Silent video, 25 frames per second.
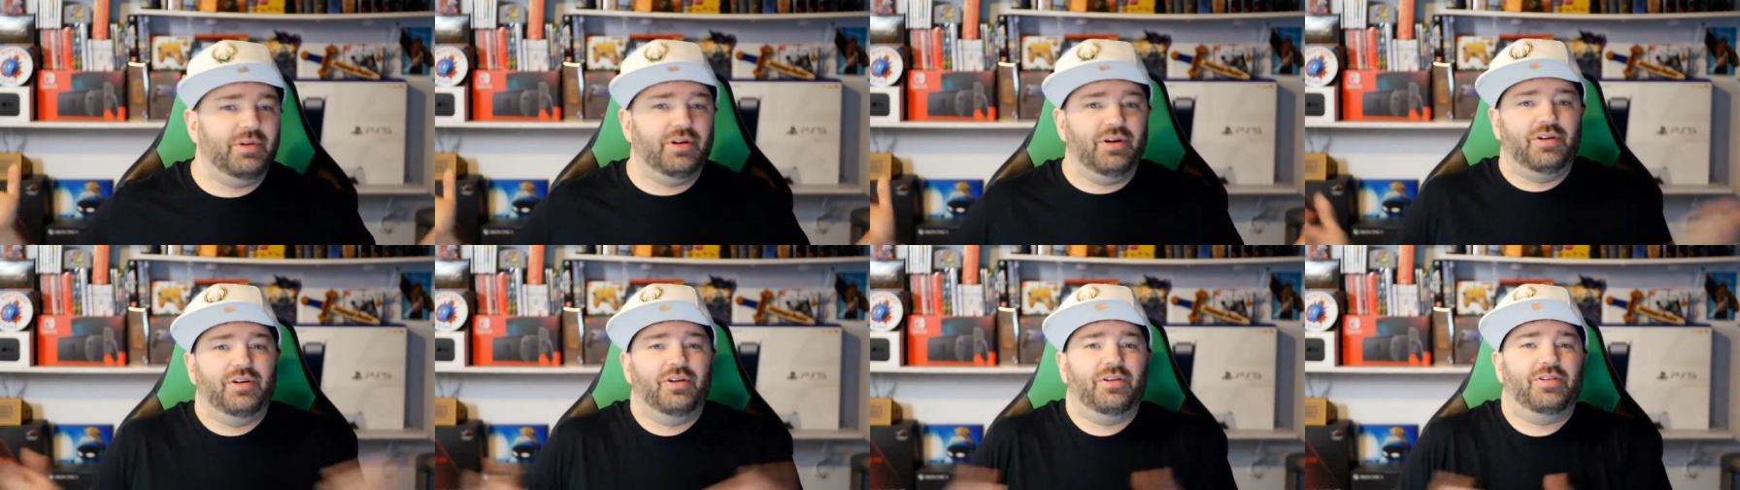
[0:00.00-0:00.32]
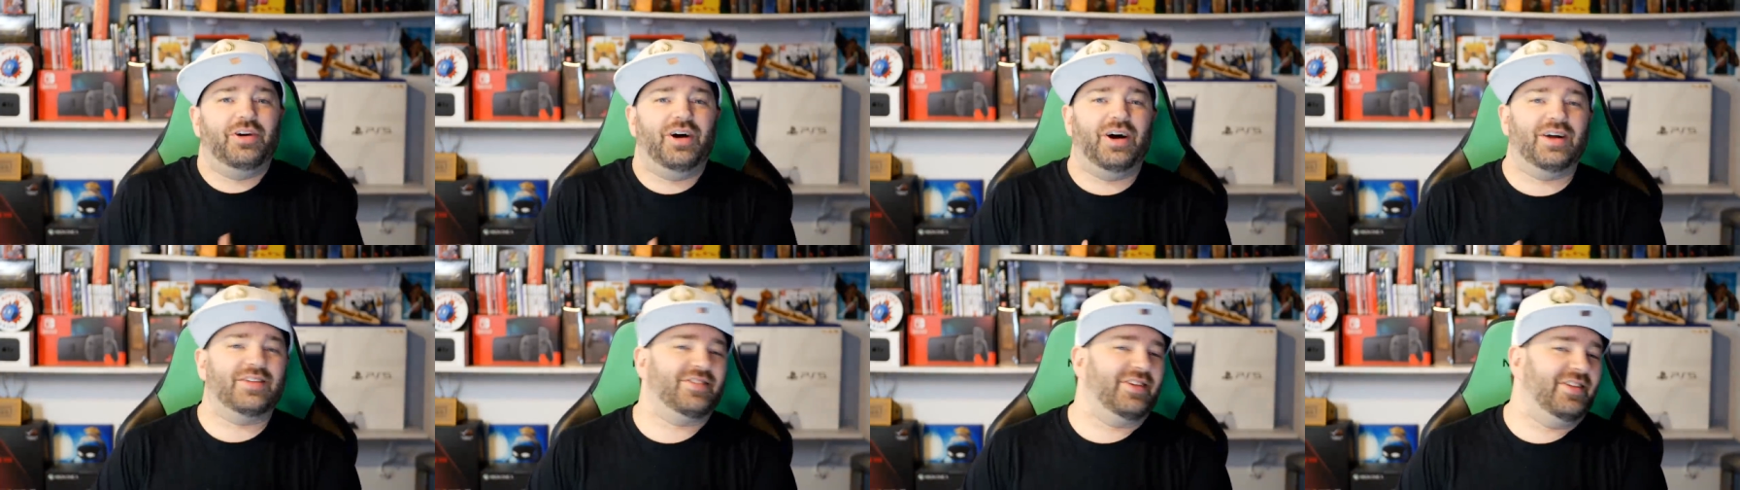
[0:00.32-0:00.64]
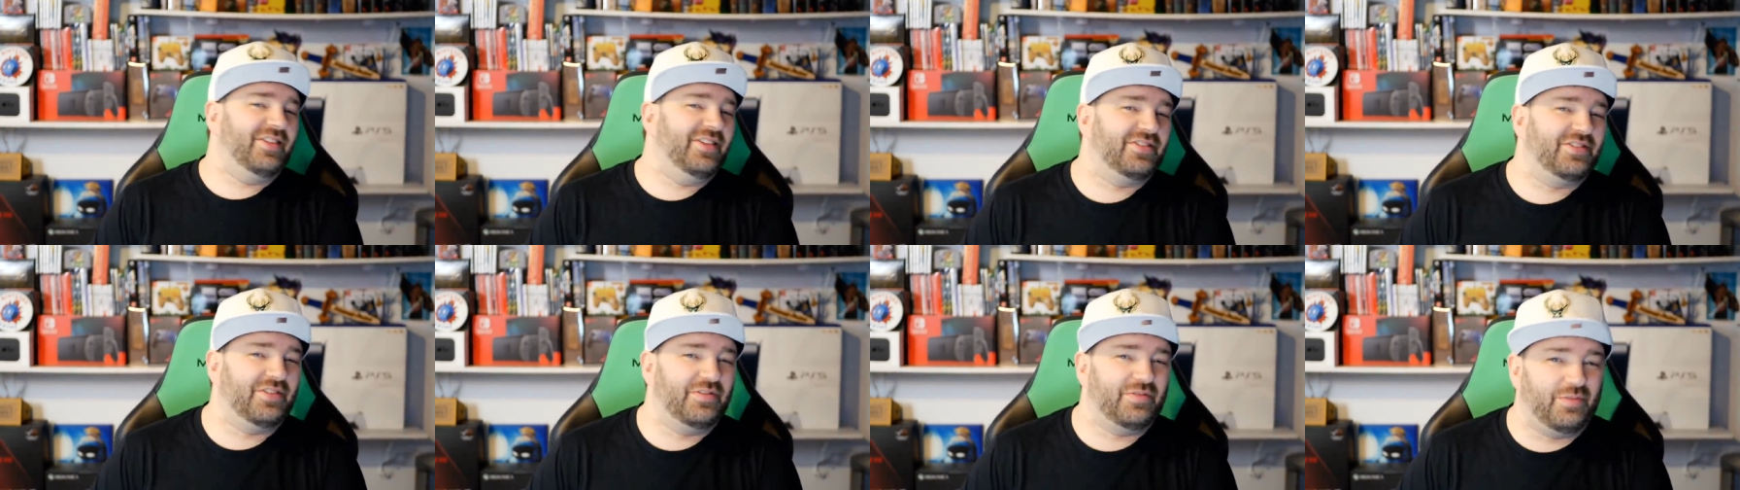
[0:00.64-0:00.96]
your thoughts
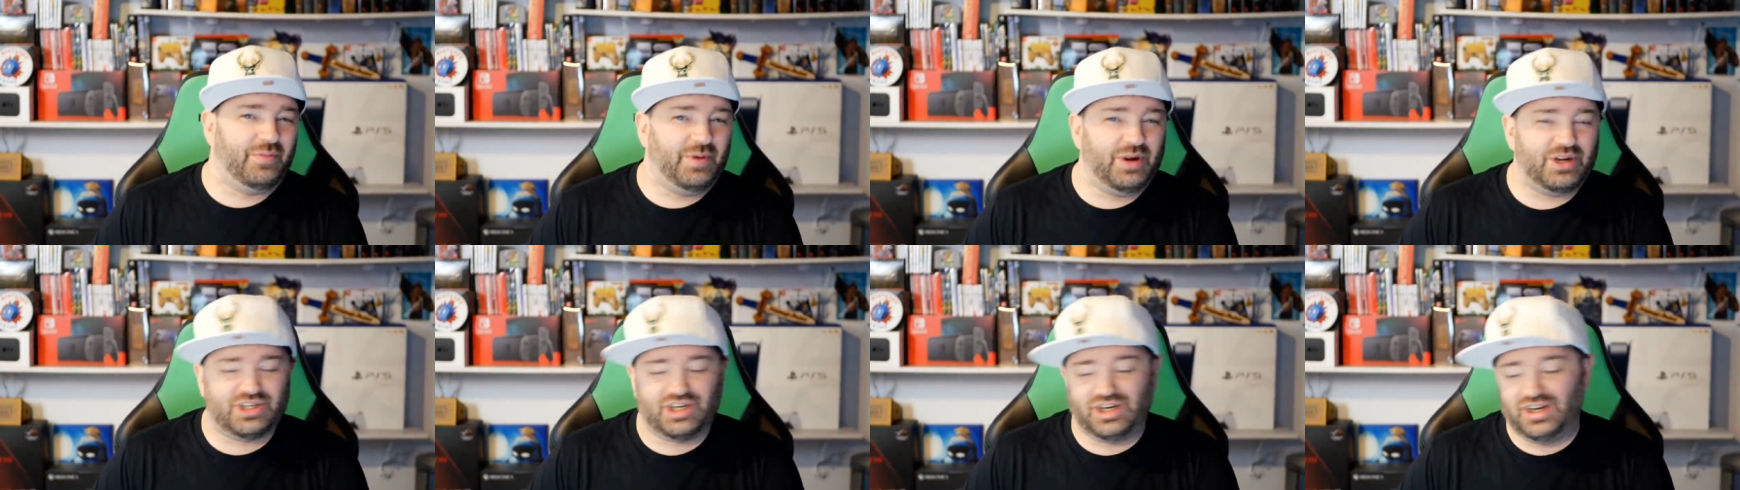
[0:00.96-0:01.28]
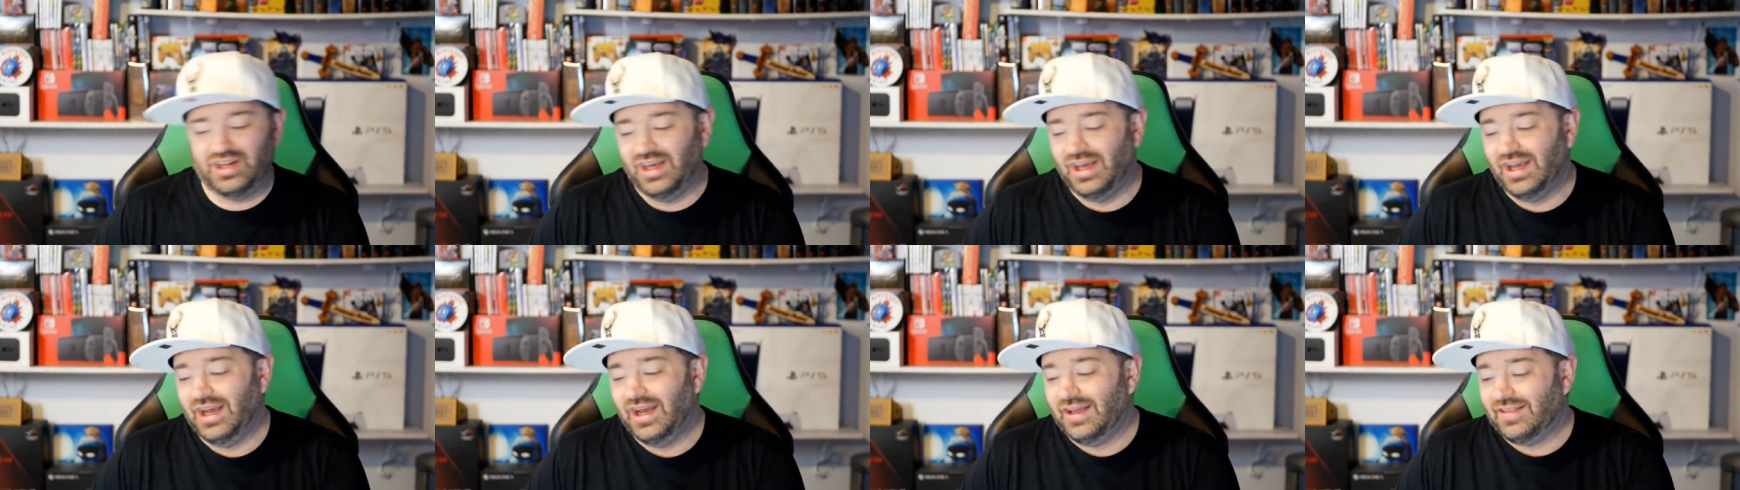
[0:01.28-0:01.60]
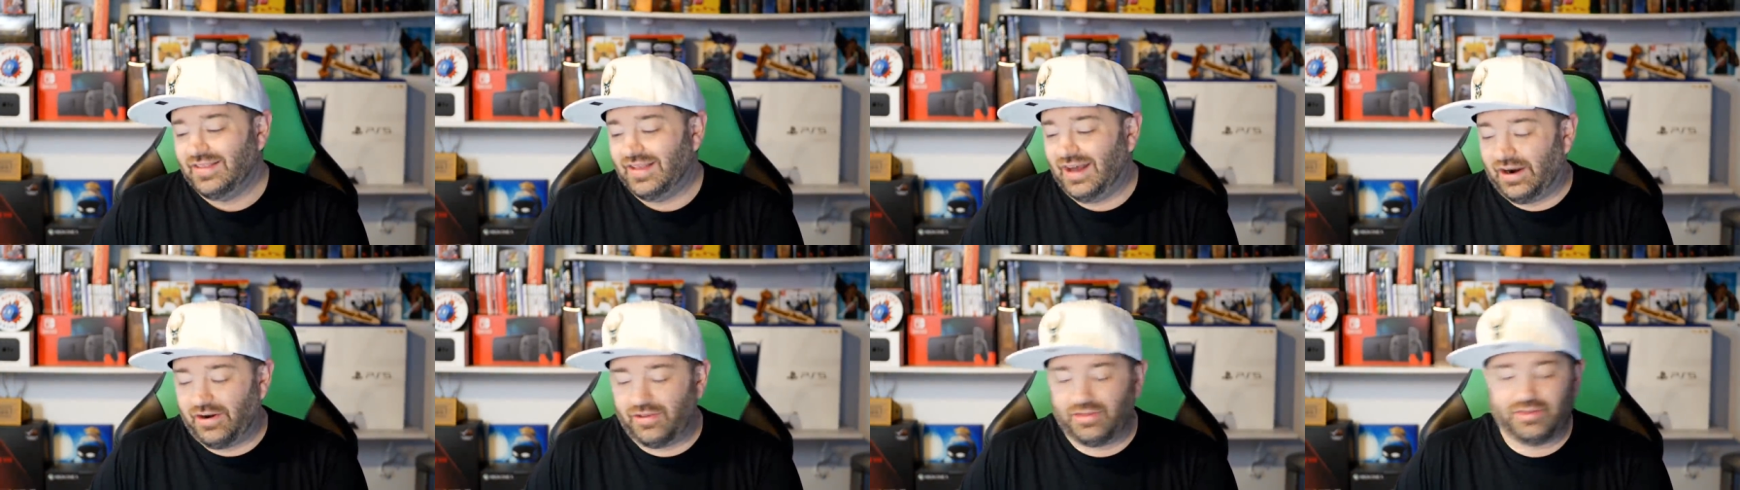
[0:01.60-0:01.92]
on this information
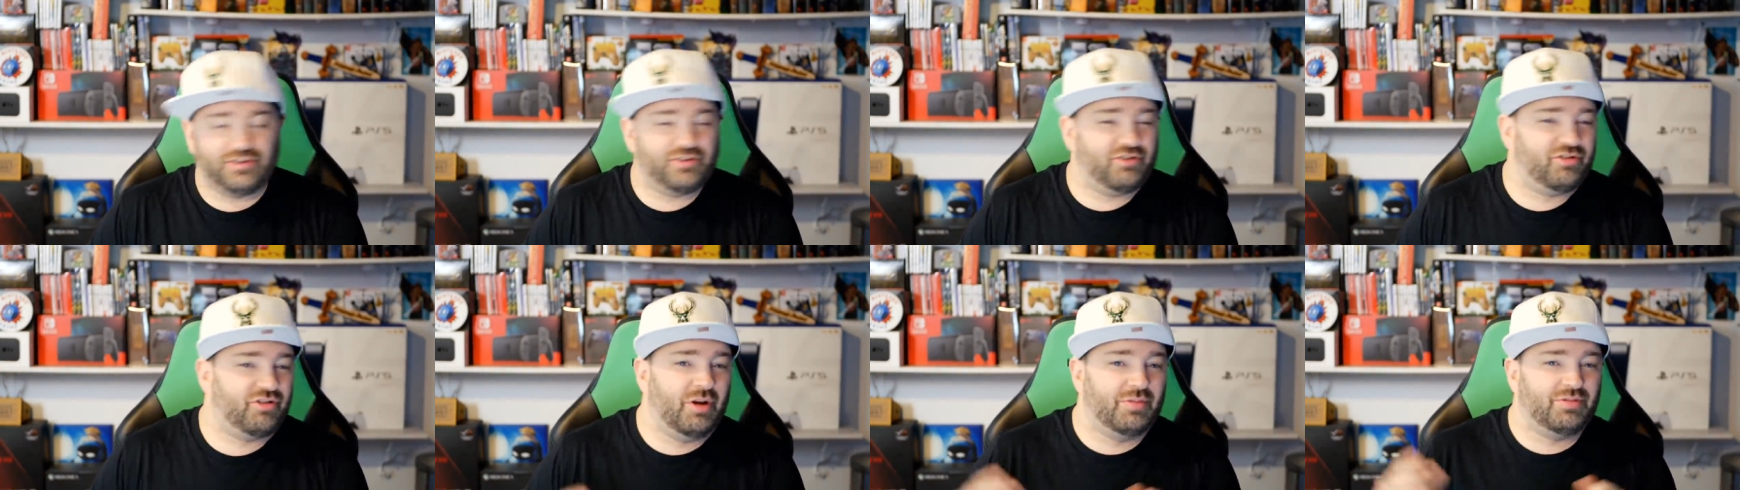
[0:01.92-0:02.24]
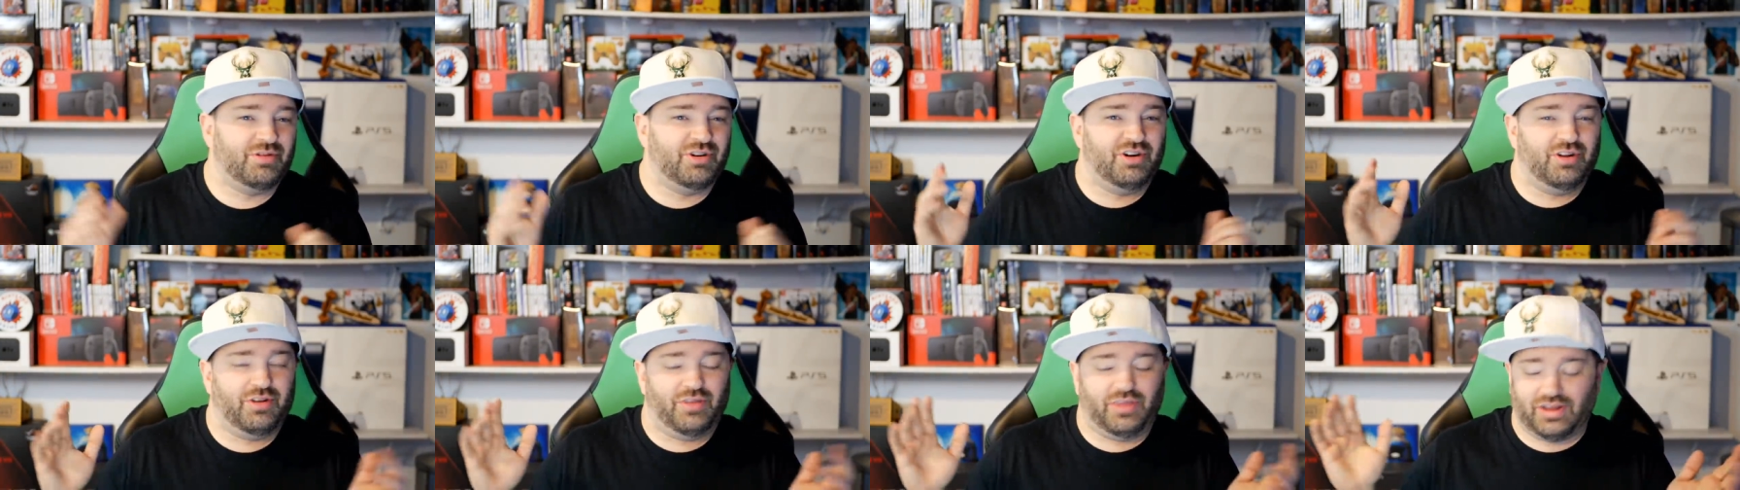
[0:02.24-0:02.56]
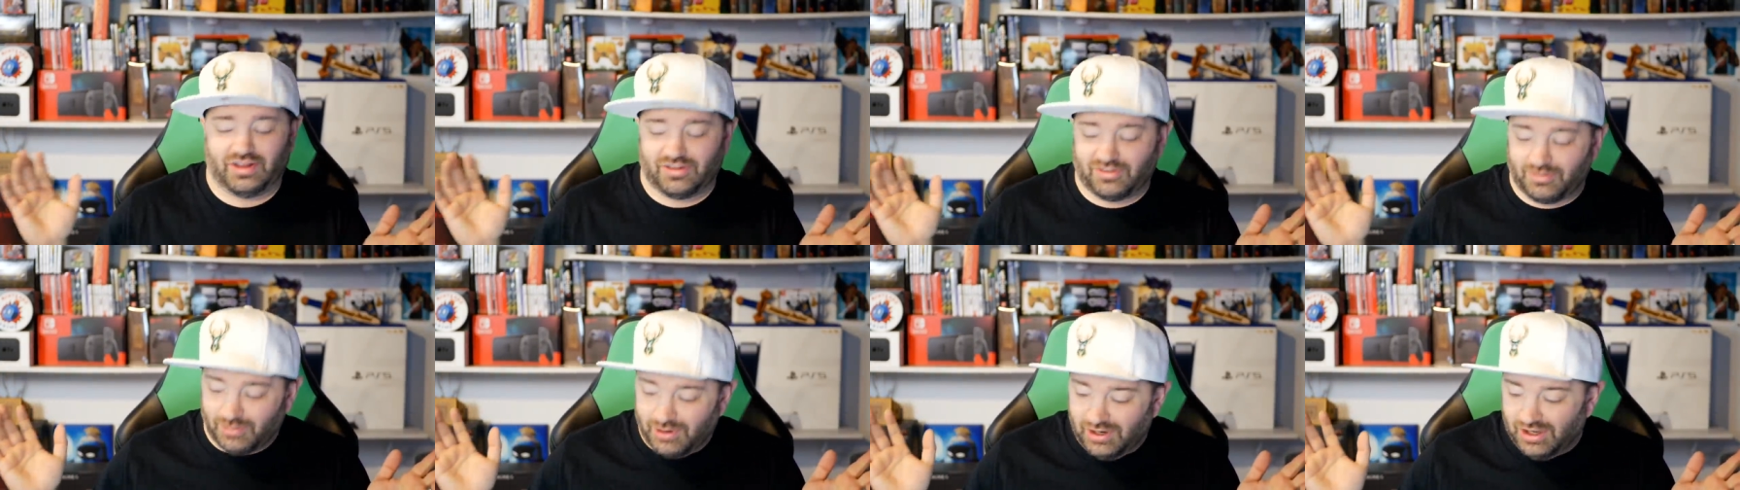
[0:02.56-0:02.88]
down in the description. Do you
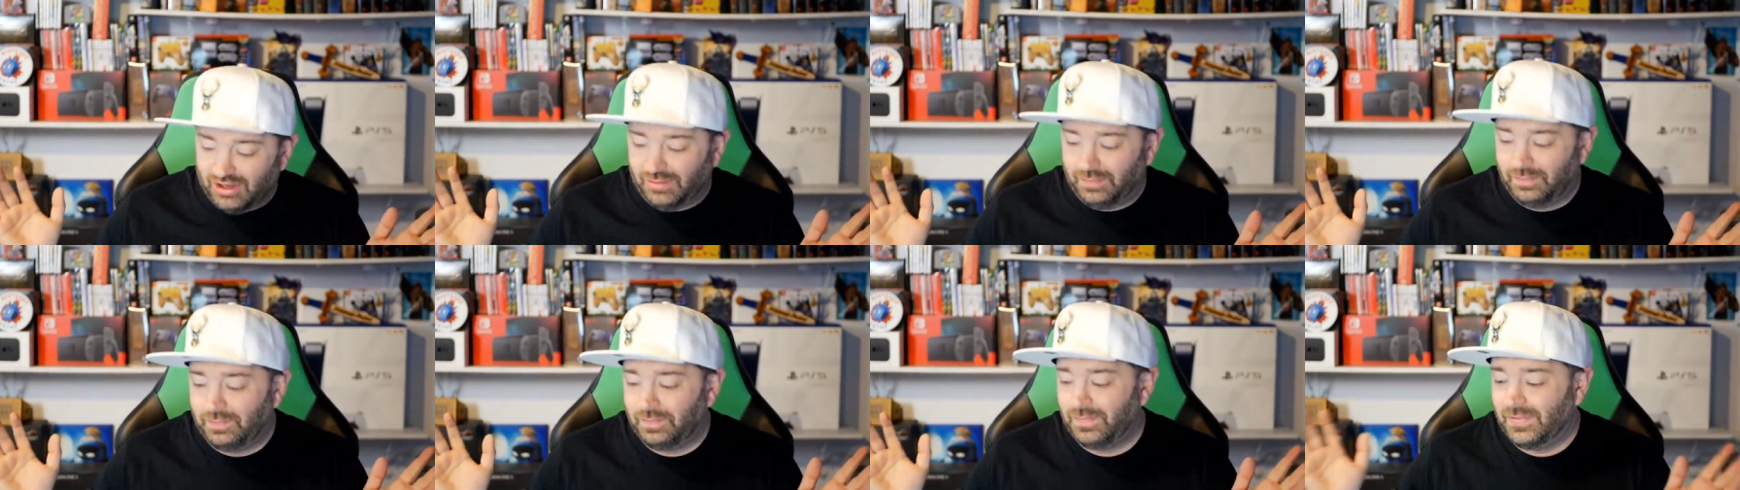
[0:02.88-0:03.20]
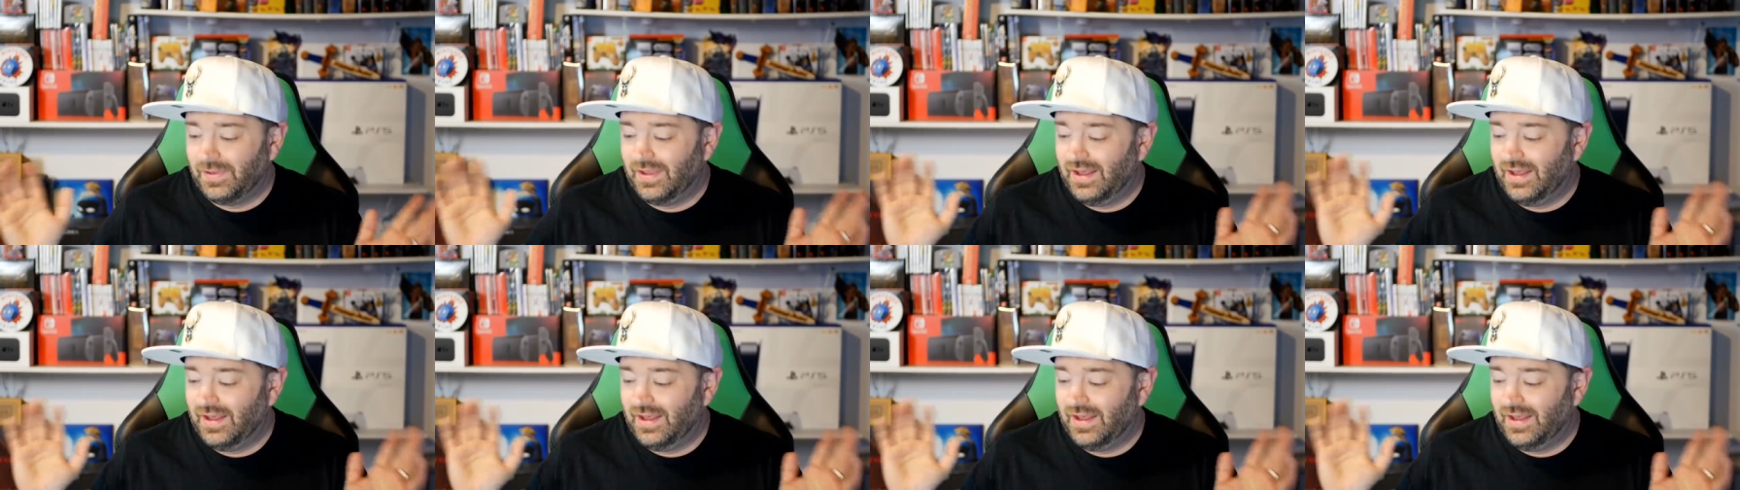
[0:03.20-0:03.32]
think it's real?